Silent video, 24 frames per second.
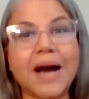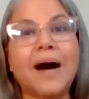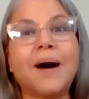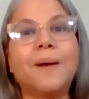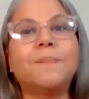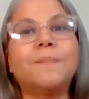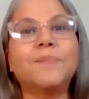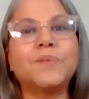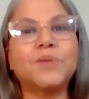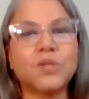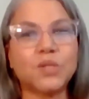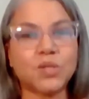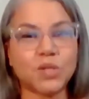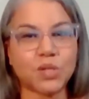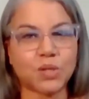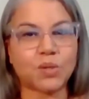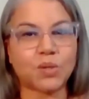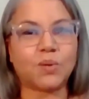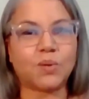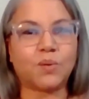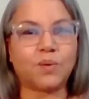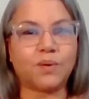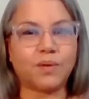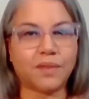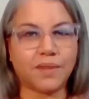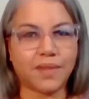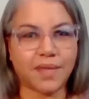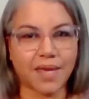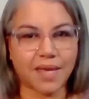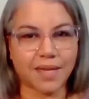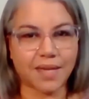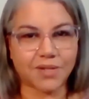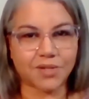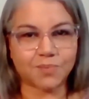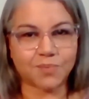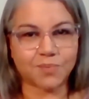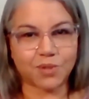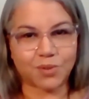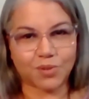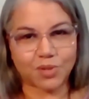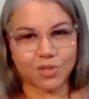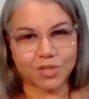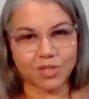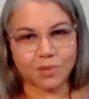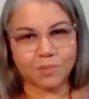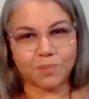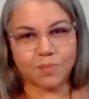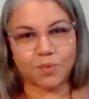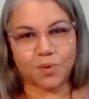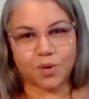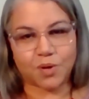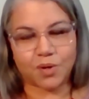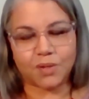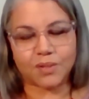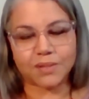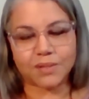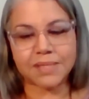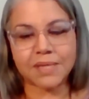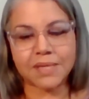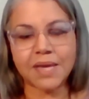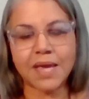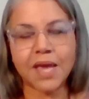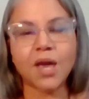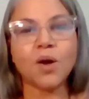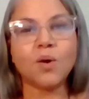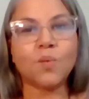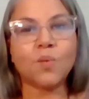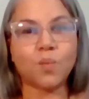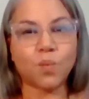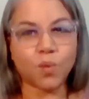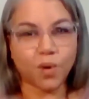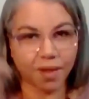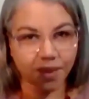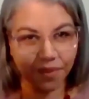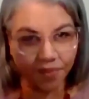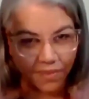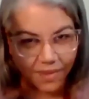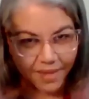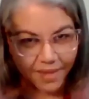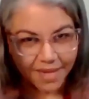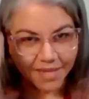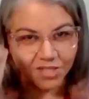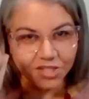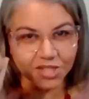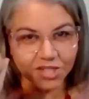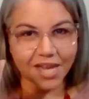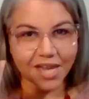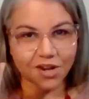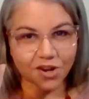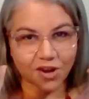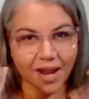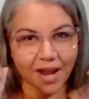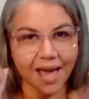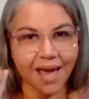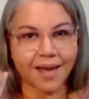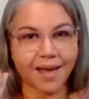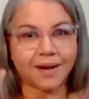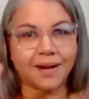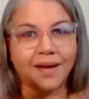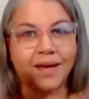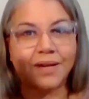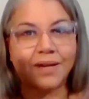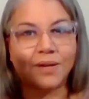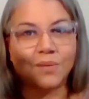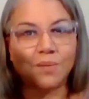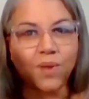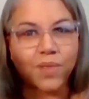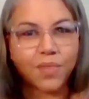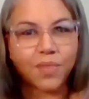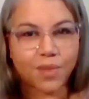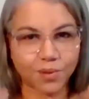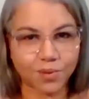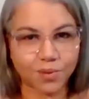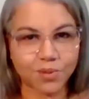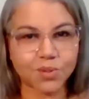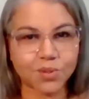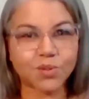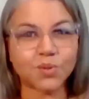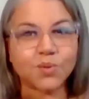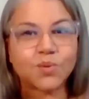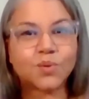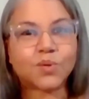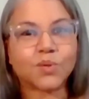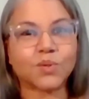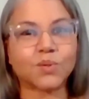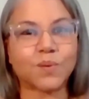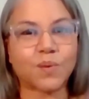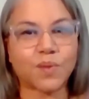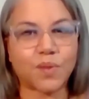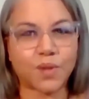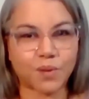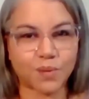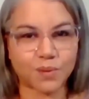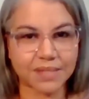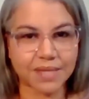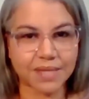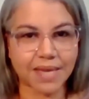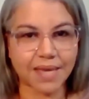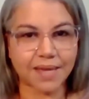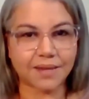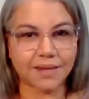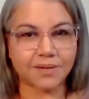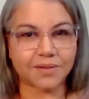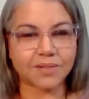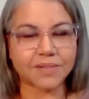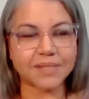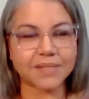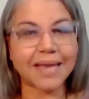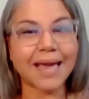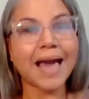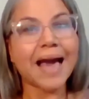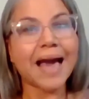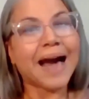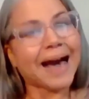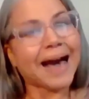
come to the entrepreneurship world with the educator hat on, with those tools, with those skills,